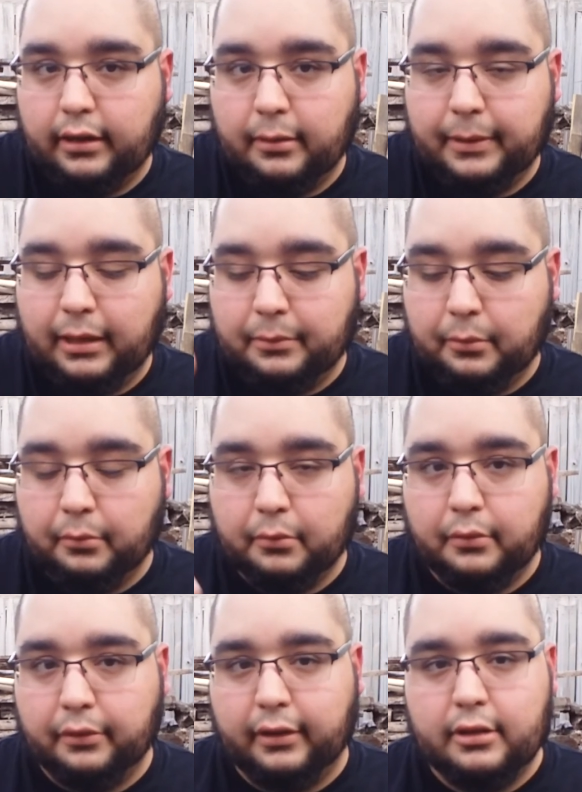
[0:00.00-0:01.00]
I don't make up the
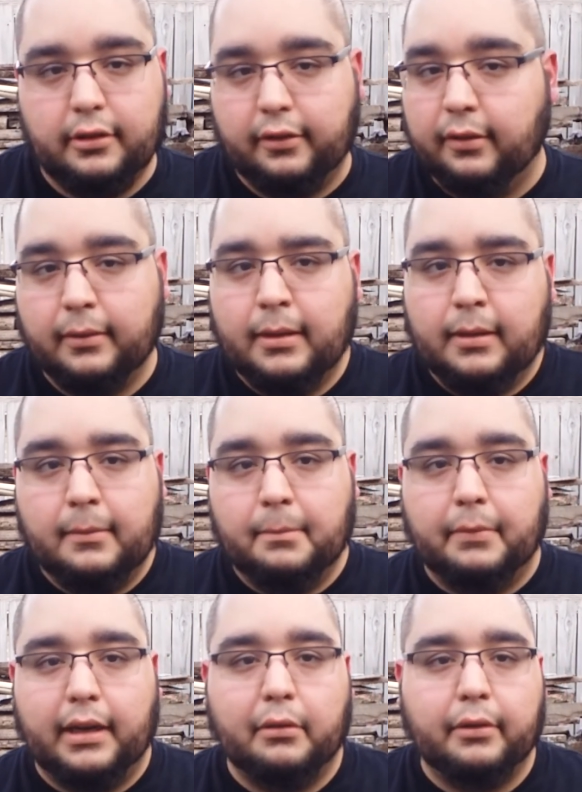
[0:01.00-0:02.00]
rules, I just
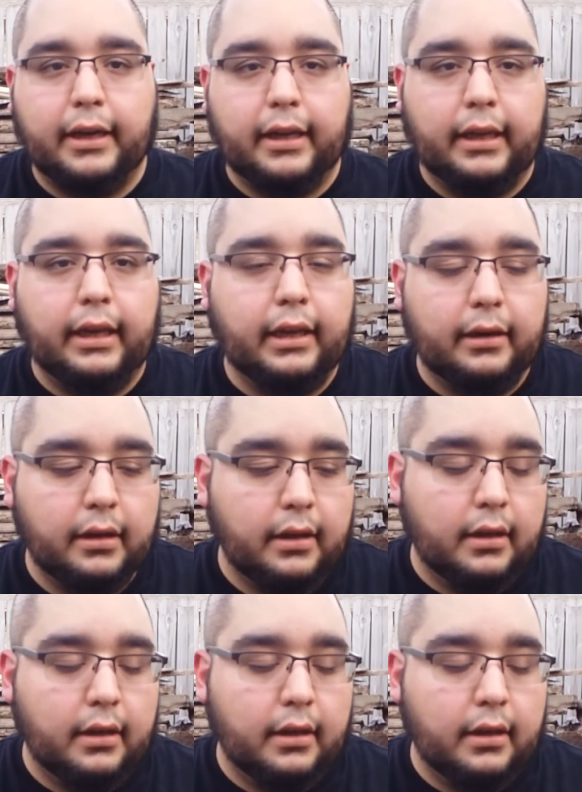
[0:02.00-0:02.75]
buy what I can.